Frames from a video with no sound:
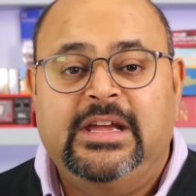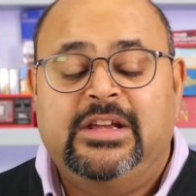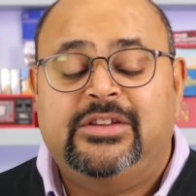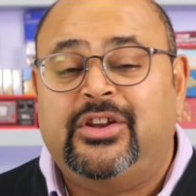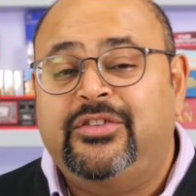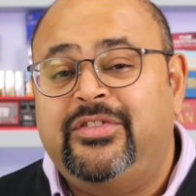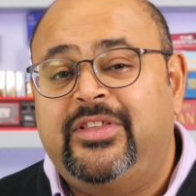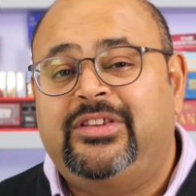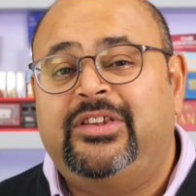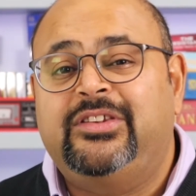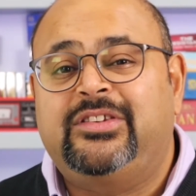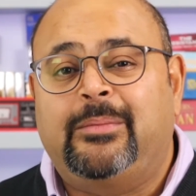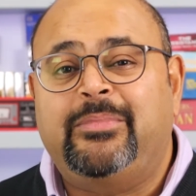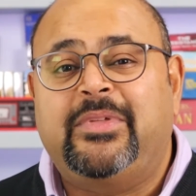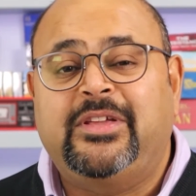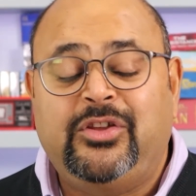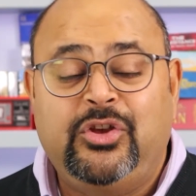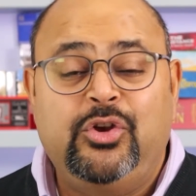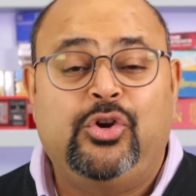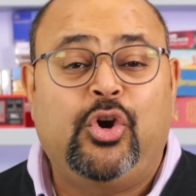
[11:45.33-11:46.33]
So this is
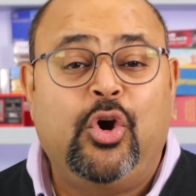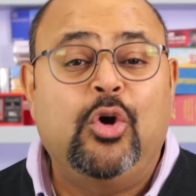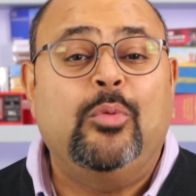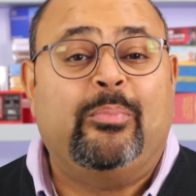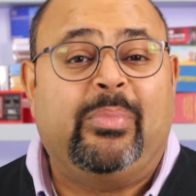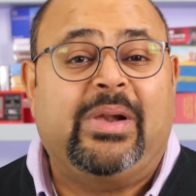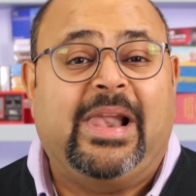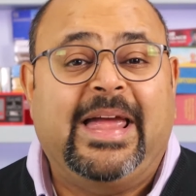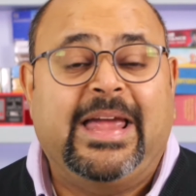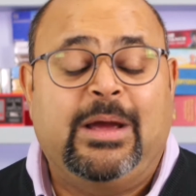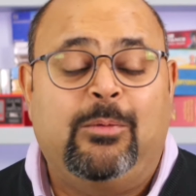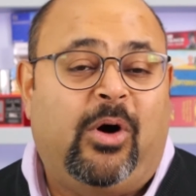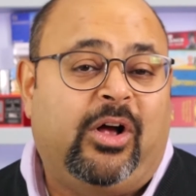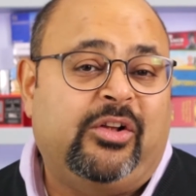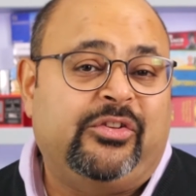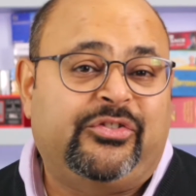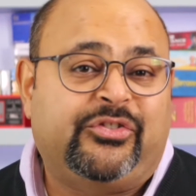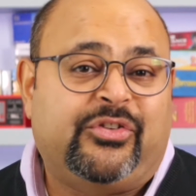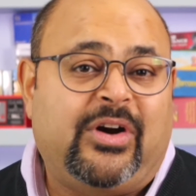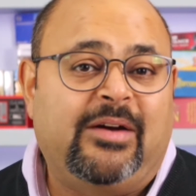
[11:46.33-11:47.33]
something you could play
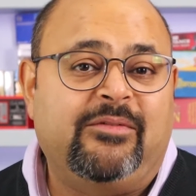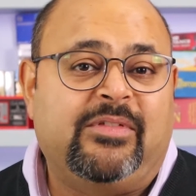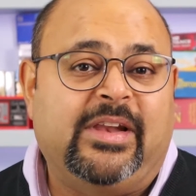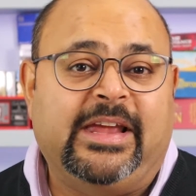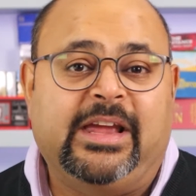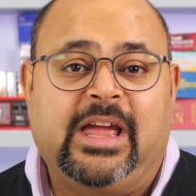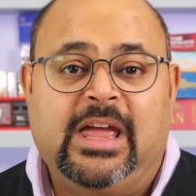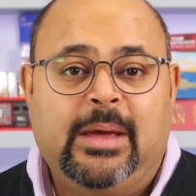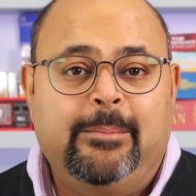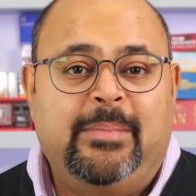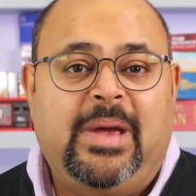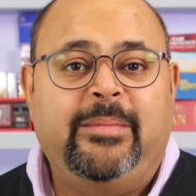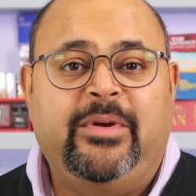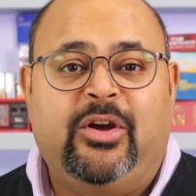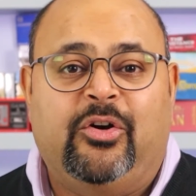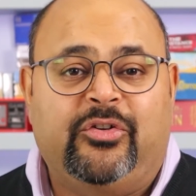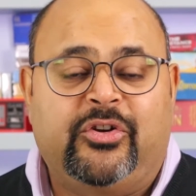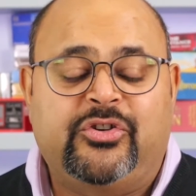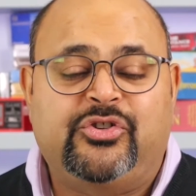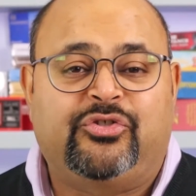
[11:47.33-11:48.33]
whilst travelling, maybe
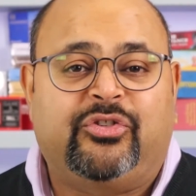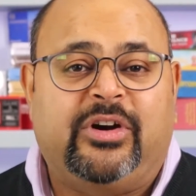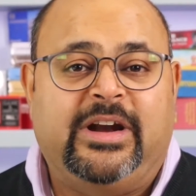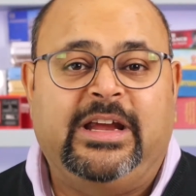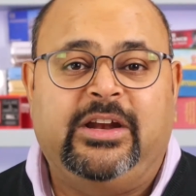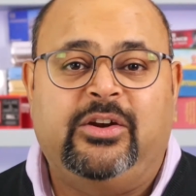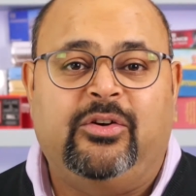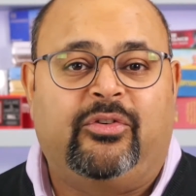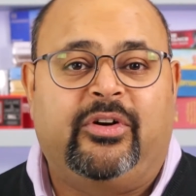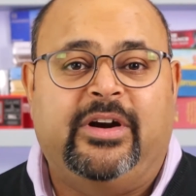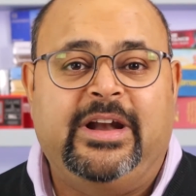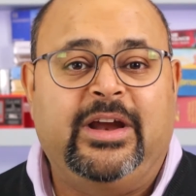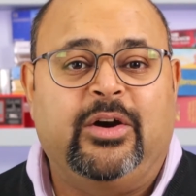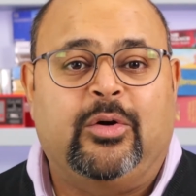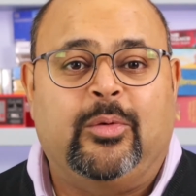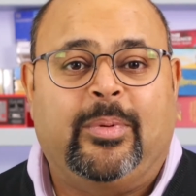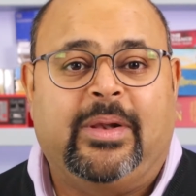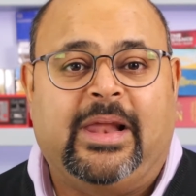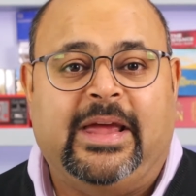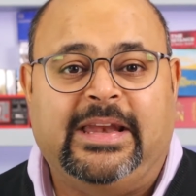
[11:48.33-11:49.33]
on a train or an
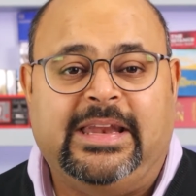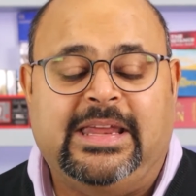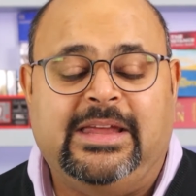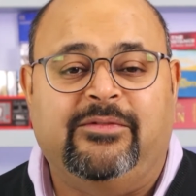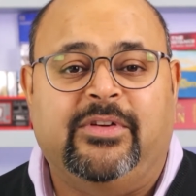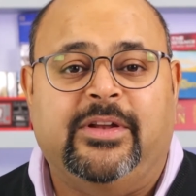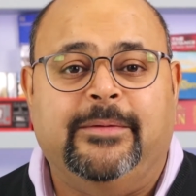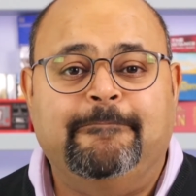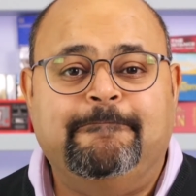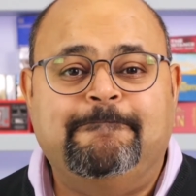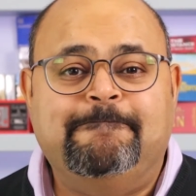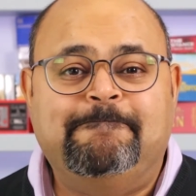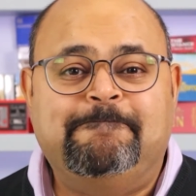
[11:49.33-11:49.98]
aeroplane even.